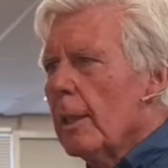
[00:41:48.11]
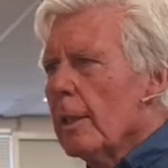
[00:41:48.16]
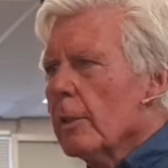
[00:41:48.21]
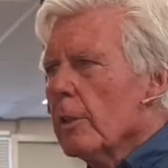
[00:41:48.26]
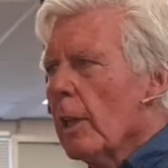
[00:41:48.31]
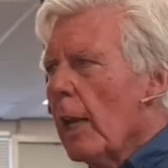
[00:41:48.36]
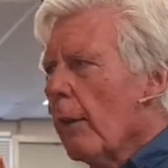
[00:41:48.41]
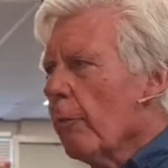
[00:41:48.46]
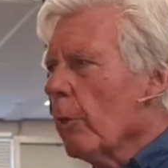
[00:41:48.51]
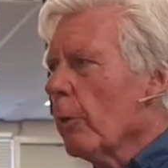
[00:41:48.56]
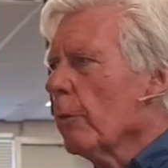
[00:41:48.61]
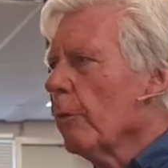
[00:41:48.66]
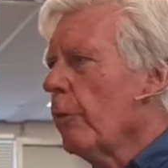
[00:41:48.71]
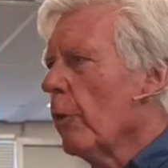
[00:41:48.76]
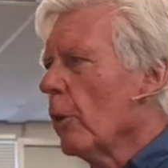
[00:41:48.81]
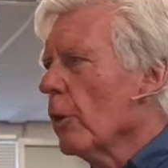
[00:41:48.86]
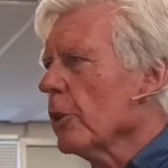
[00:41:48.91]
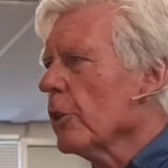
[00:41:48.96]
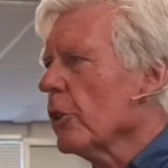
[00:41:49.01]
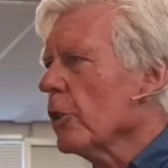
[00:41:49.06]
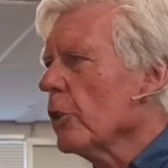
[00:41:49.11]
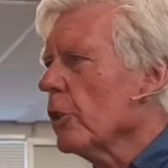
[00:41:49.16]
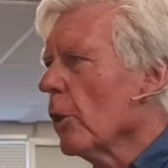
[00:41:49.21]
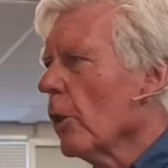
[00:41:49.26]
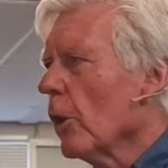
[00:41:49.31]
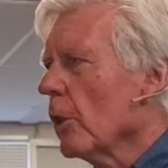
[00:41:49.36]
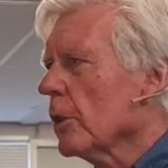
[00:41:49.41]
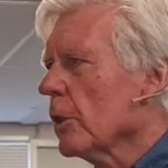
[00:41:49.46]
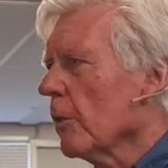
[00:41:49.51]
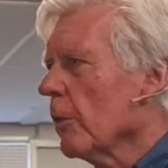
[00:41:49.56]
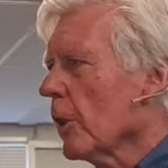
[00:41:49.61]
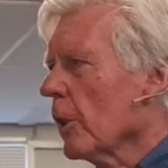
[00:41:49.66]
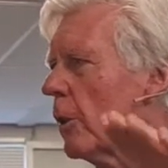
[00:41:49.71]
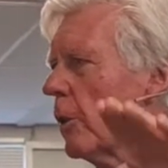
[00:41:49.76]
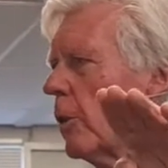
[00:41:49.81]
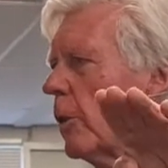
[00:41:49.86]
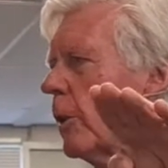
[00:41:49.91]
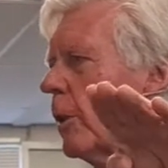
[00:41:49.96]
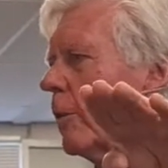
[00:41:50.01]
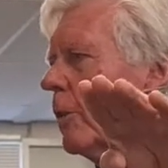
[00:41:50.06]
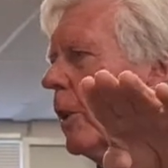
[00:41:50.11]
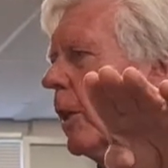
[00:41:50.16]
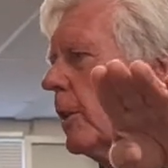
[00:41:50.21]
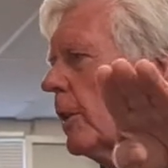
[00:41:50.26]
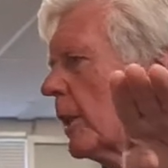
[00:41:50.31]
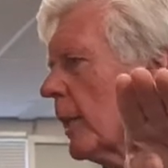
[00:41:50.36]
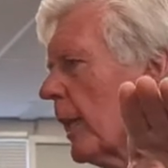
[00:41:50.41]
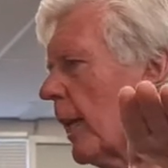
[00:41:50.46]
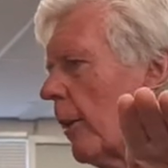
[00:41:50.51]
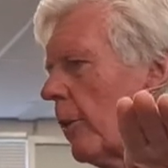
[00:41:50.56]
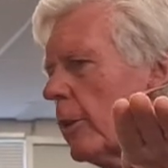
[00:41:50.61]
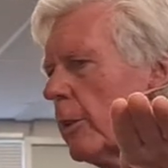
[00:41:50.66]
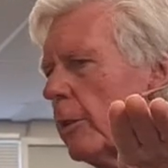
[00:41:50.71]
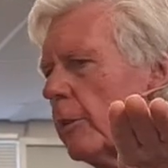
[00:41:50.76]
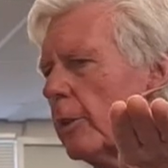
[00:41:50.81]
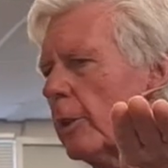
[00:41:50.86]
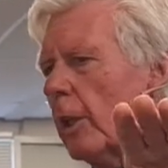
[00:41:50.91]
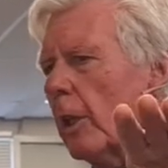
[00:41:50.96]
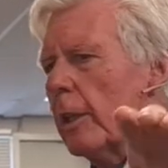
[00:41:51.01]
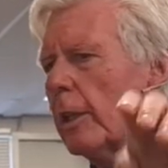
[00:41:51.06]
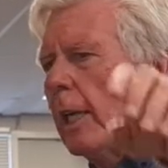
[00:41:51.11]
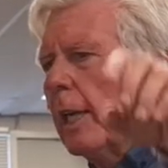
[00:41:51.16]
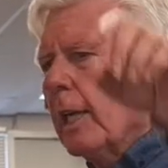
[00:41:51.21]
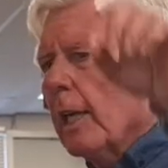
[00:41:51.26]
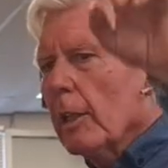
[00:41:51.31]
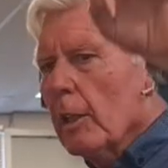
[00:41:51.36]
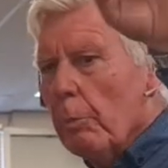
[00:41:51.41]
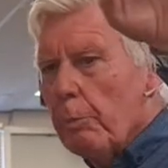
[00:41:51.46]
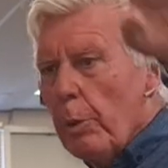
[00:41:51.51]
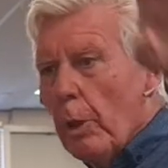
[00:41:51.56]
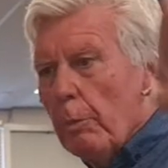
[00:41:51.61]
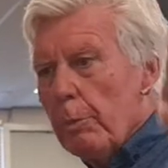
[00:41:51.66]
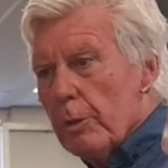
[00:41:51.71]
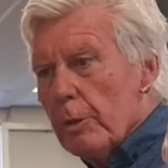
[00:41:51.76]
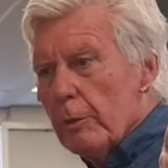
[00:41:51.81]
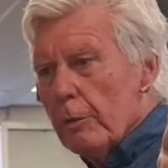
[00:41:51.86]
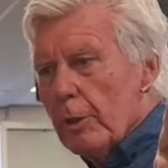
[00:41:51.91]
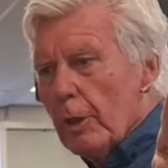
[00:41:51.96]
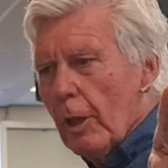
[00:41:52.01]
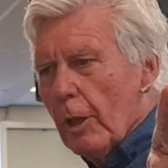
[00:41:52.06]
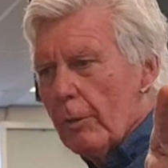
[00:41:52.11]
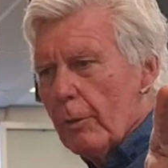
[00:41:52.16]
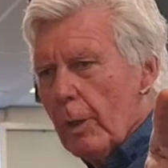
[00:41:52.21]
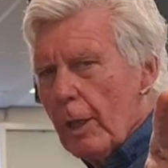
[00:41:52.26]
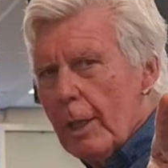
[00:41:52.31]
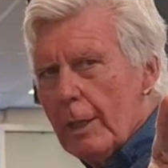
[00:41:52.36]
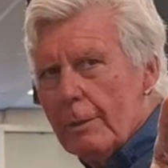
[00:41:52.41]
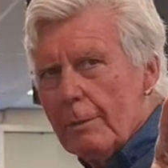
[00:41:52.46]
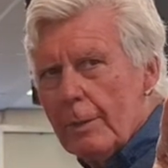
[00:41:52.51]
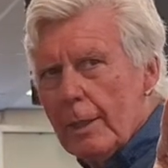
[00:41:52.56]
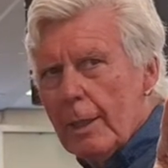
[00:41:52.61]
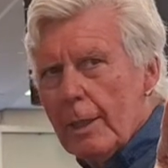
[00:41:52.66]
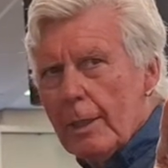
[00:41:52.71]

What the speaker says: So everyone falls short of the glory of God, the character of God, and the purpose of God, right?